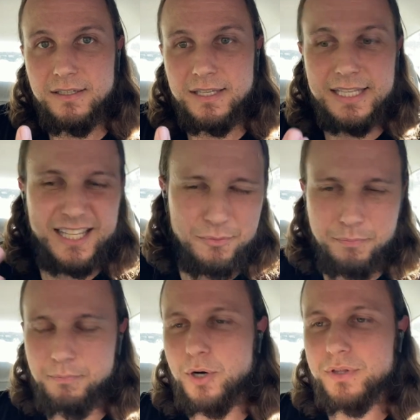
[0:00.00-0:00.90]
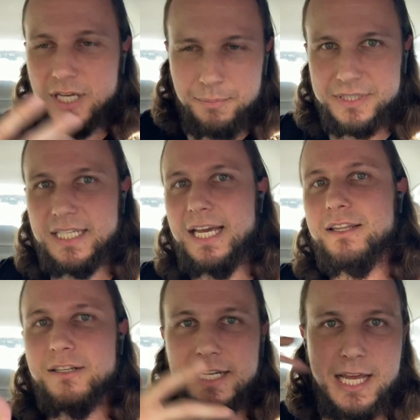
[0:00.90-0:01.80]
And then they're both coupled
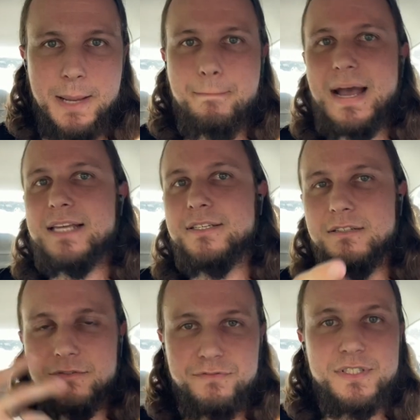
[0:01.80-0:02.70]
together in a massive